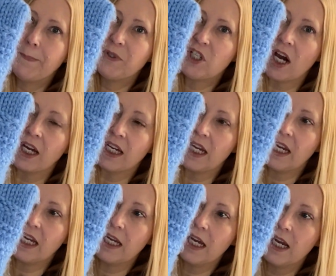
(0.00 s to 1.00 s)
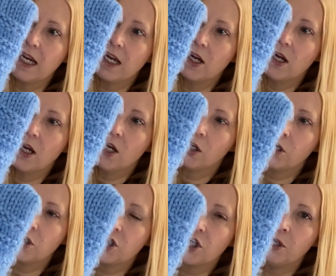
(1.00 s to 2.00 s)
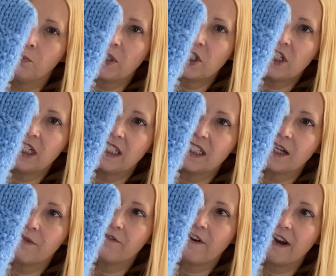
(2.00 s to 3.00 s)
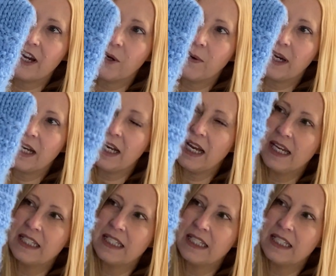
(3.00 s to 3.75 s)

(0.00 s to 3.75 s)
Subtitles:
chunky cushion which knitted up very quickly.